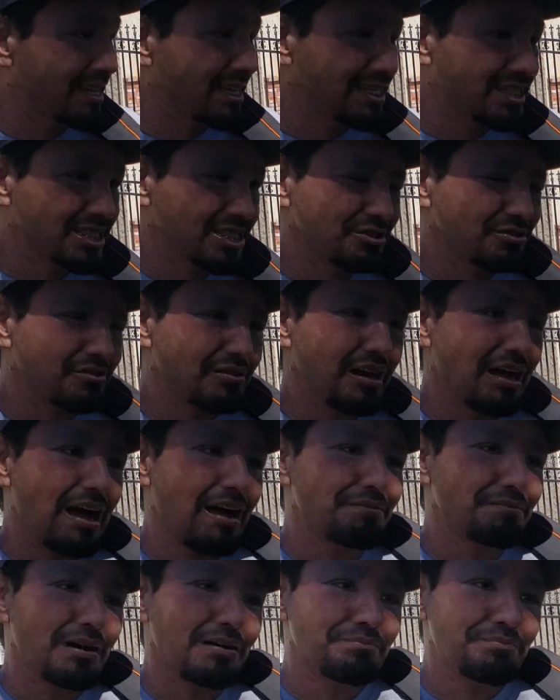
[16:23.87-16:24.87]
I still
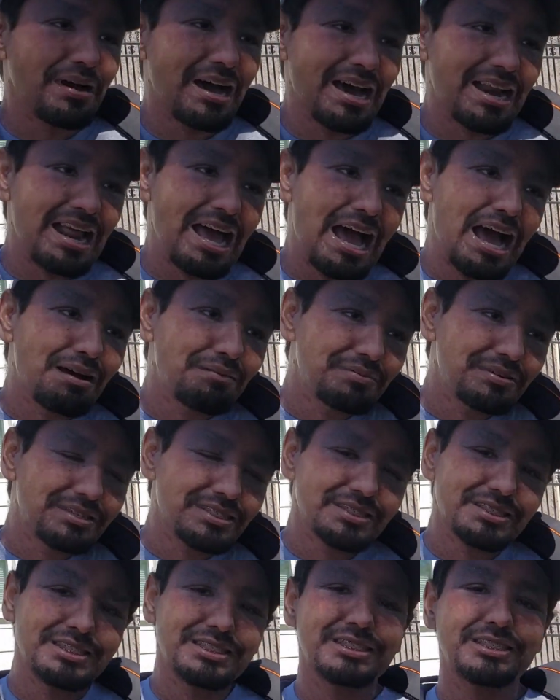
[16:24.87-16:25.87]
have my bad
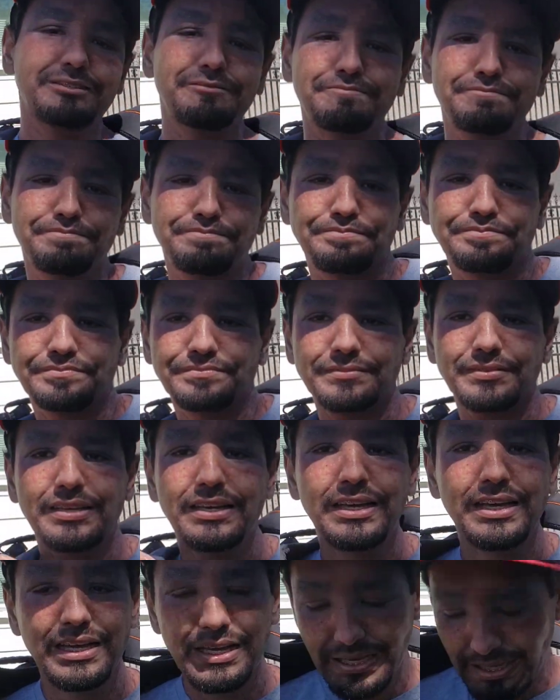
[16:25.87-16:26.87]
habits.
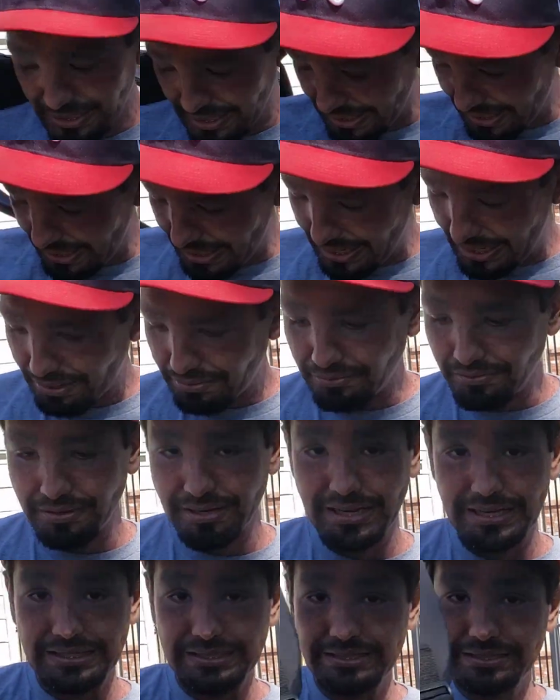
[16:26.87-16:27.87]
And I won't
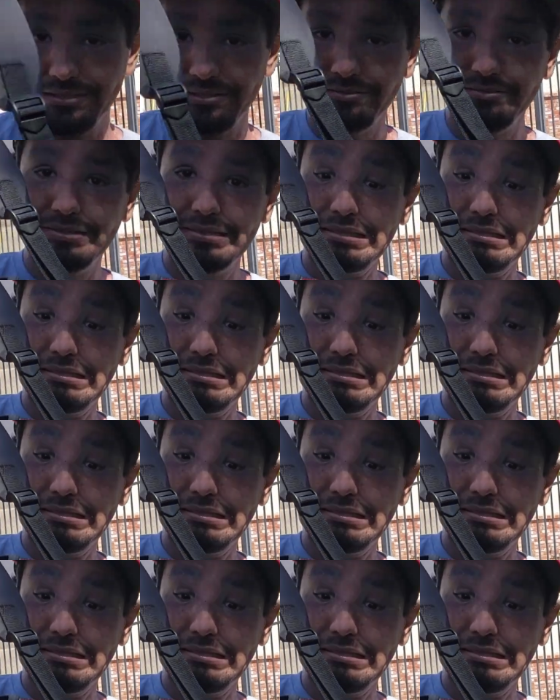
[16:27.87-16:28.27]
lie to you.